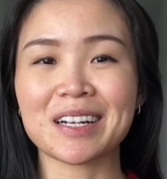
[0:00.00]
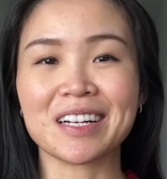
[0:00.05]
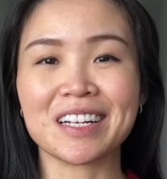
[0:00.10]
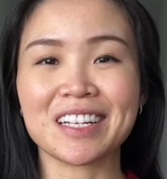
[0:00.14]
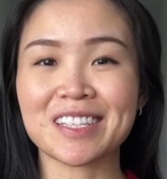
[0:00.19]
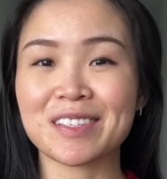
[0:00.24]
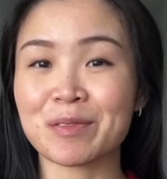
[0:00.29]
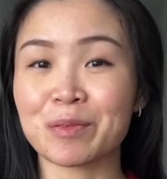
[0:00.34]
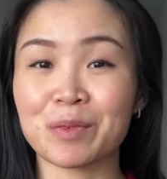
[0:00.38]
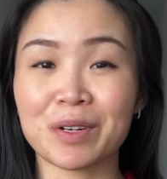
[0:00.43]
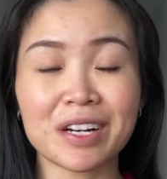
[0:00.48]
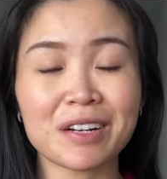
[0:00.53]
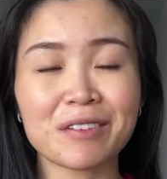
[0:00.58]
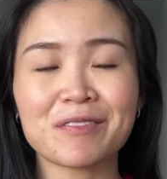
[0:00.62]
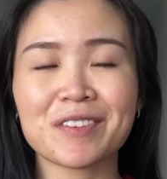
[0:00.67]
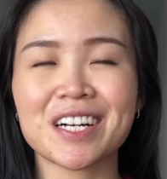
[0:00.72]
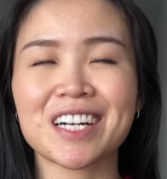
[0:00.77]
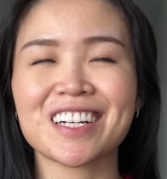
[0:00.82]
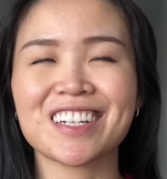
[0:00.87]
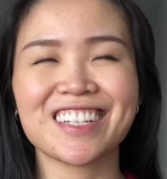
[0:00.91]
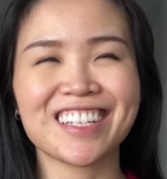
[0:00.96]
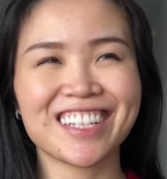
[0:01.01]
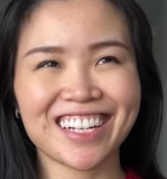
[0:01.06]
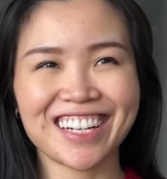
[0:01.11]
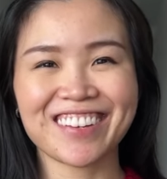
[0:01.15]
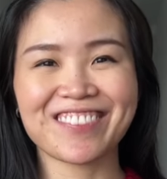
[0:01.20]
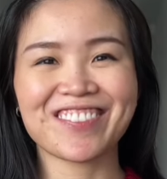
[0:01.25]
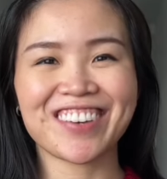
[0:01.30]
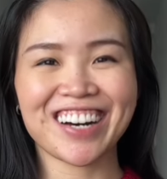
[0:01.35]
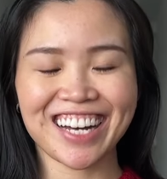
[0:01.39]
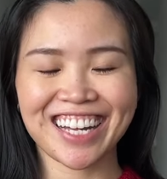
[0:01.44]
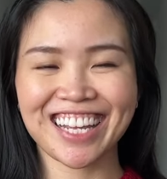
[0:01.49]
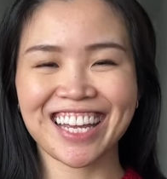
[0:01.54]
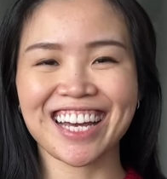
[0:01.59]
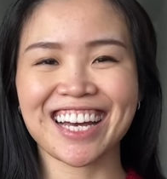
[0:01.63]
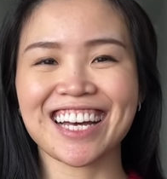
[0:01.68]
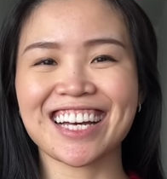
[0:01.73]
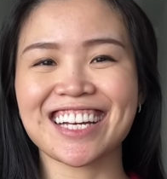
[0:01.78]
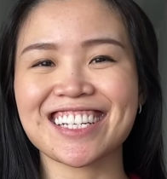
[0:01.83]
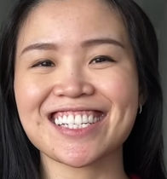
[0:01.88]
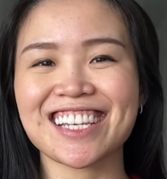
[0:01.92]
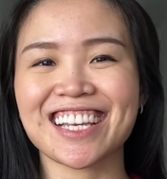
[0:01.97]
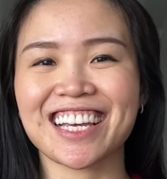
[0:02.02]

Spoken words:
It's one of our knitting podcasts,